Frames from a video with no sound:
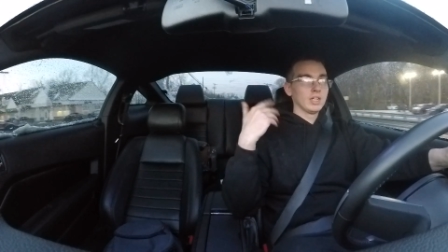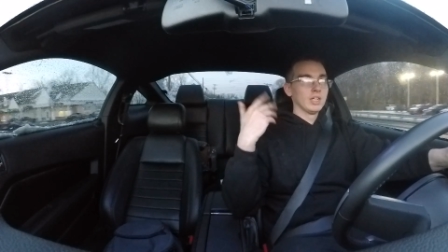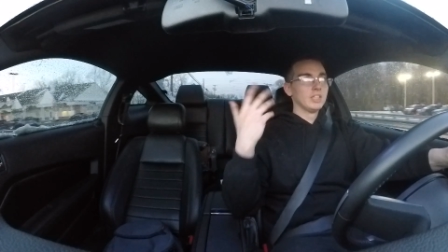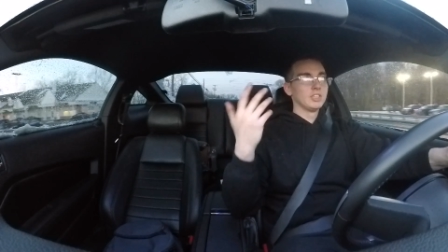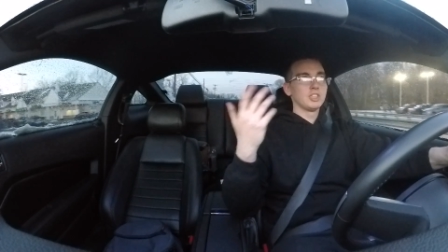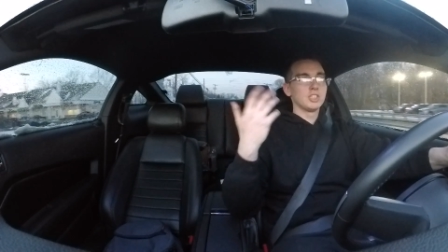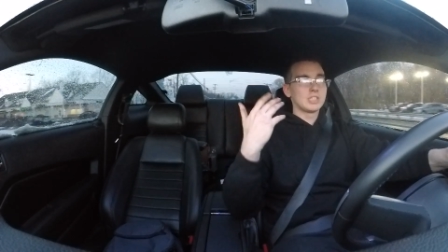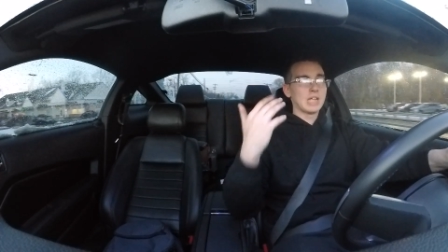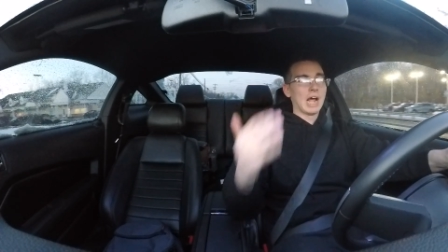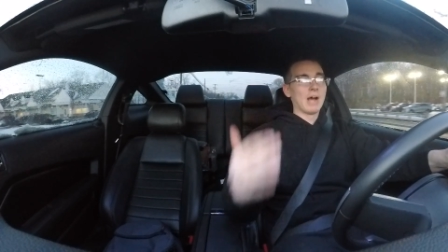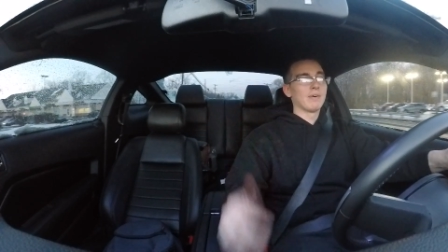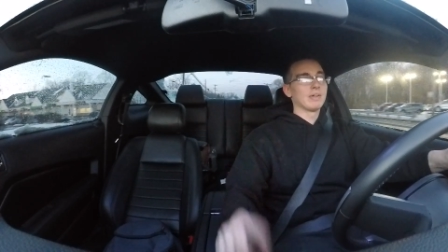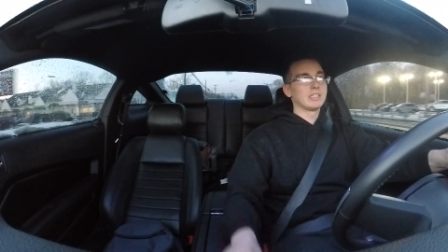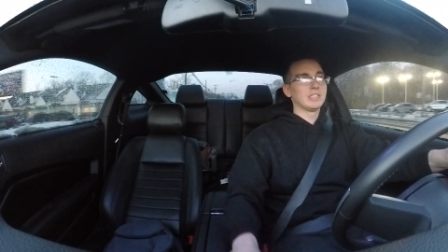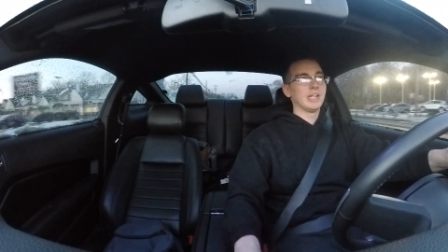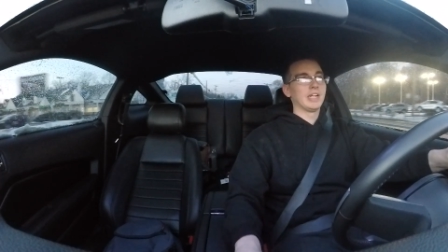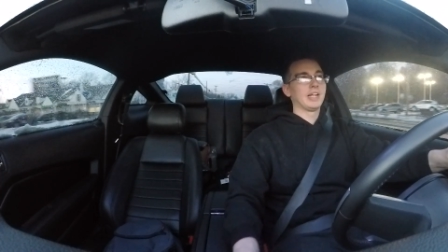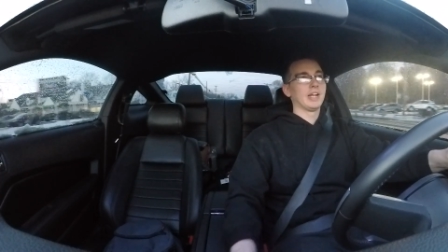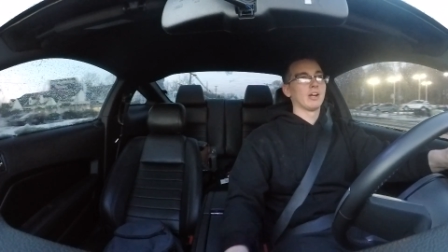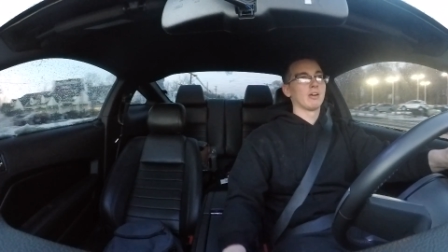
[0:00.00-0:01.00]
it's just how I
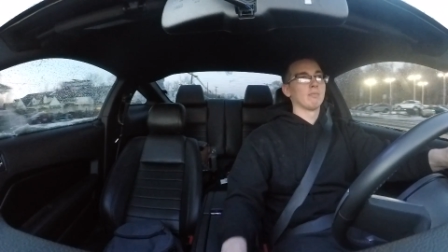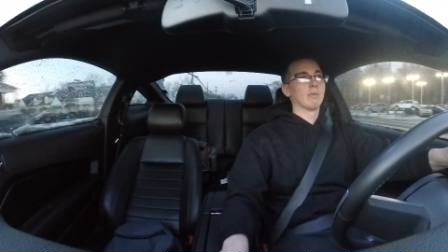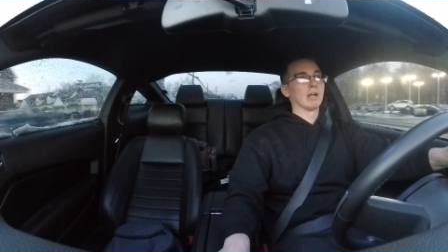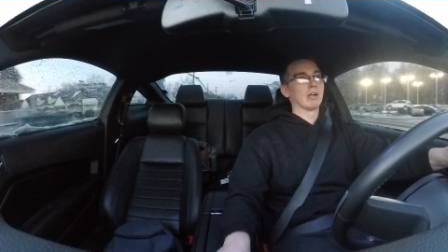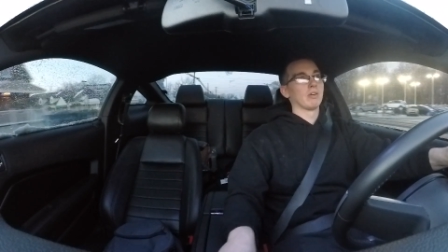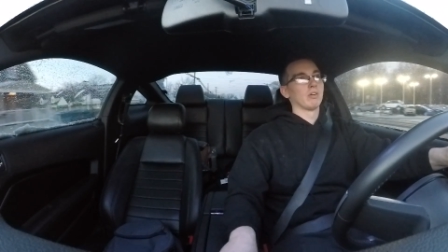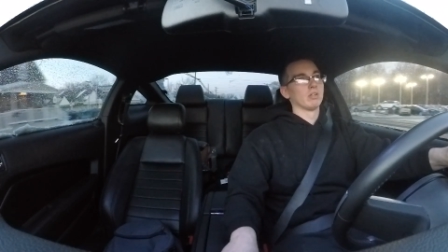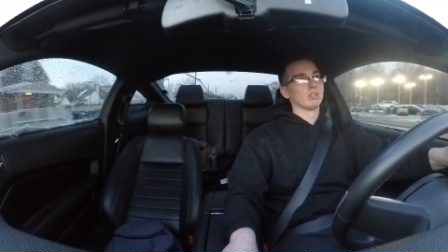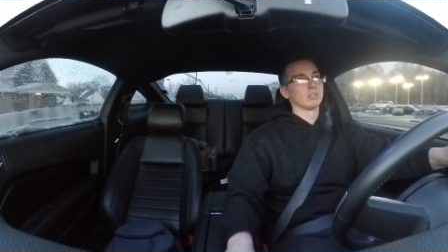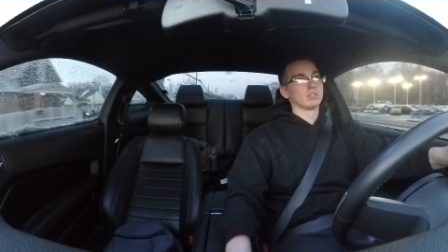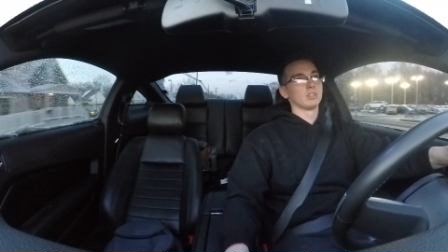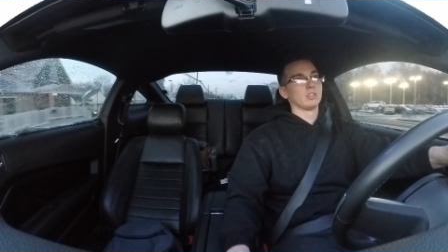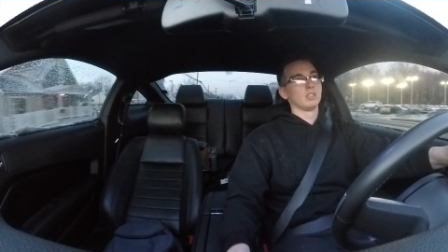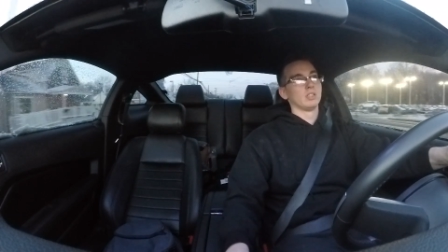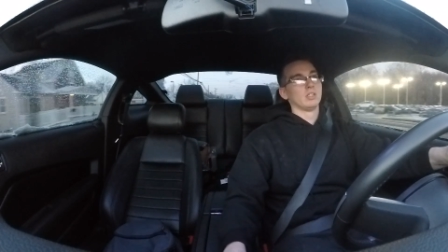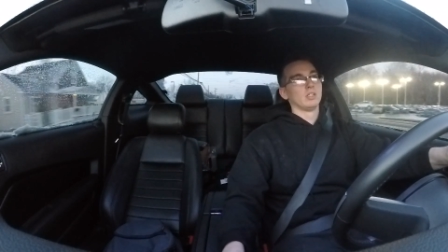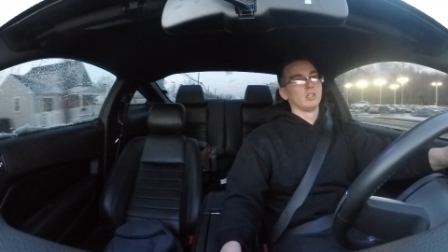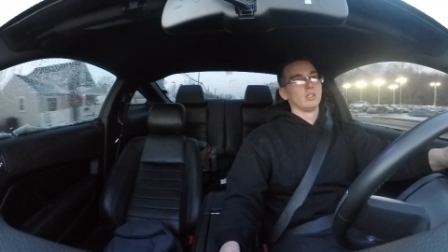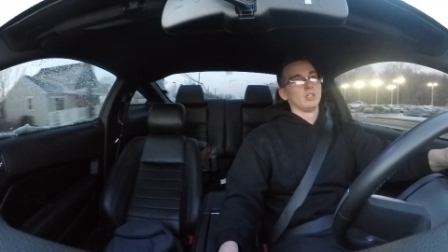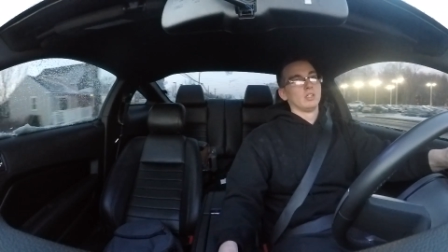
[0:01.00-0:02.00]
take care of my cars. I
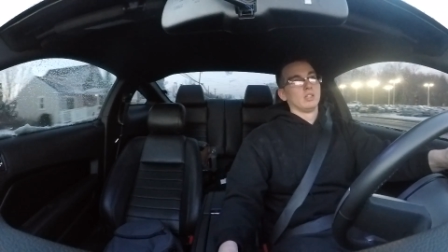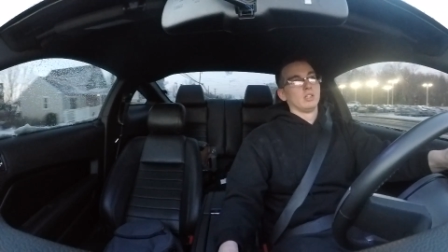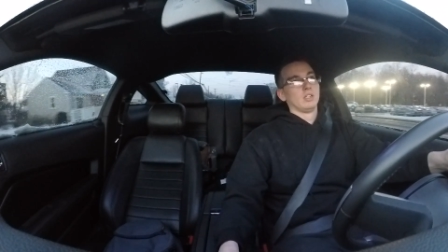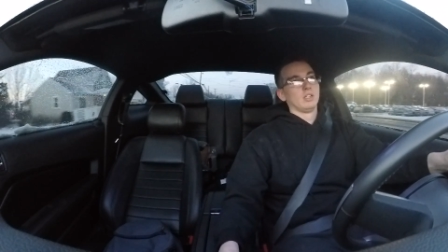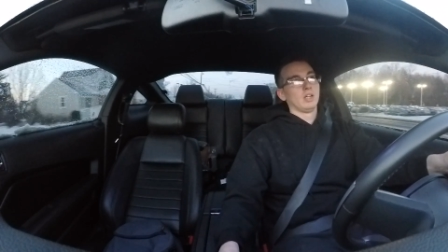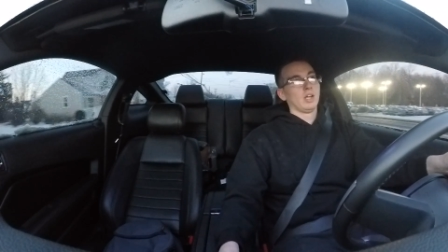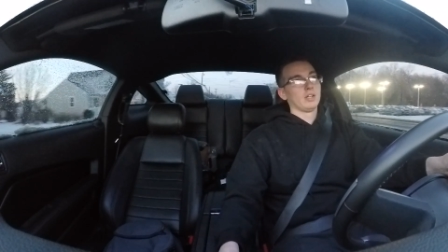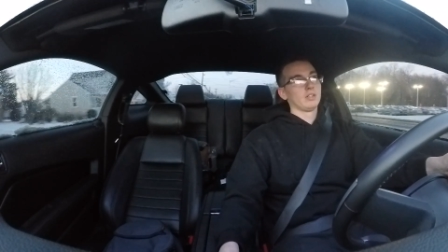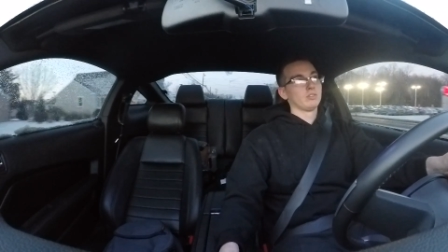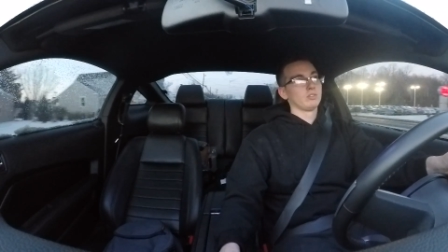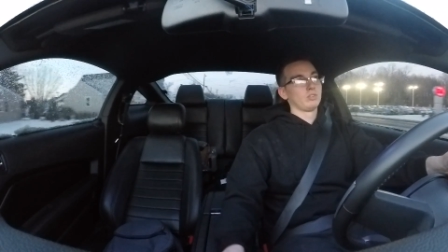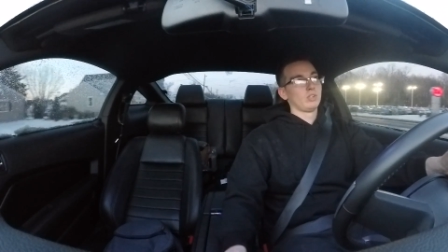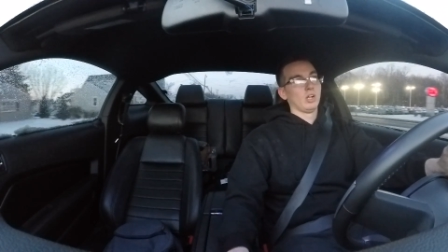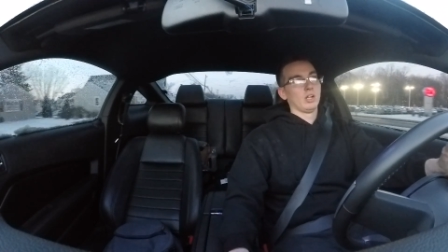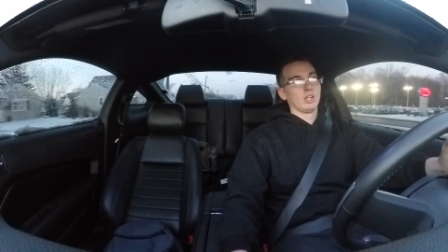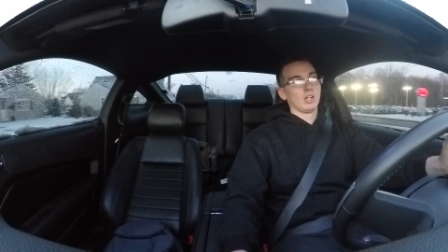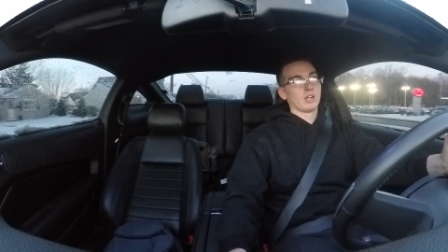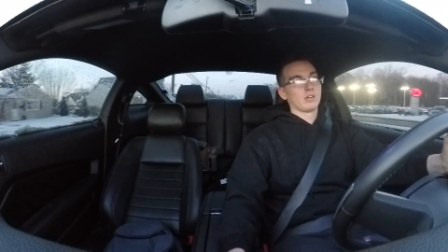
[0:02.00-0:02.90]
don't go,